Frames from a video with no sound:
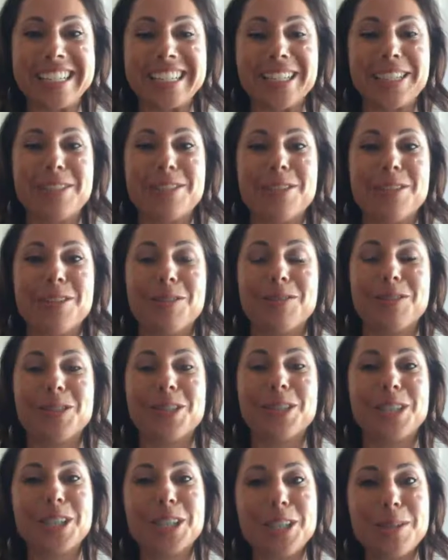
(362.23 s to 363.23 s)
you don't
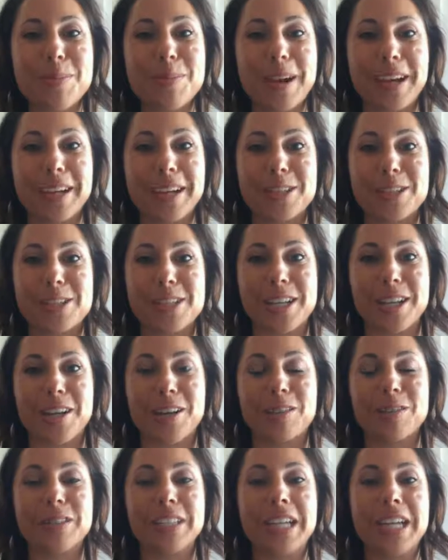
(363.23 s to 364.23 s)
feel good about
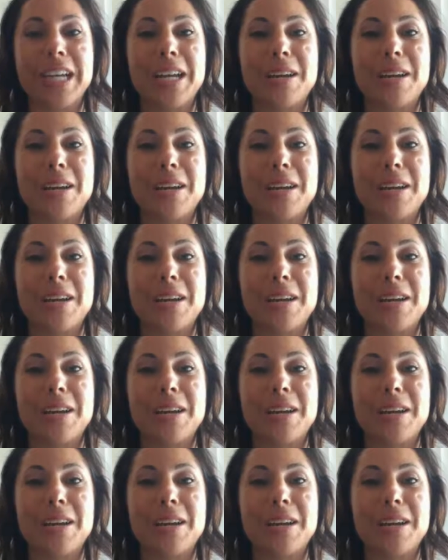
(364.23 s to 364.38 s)
yourself.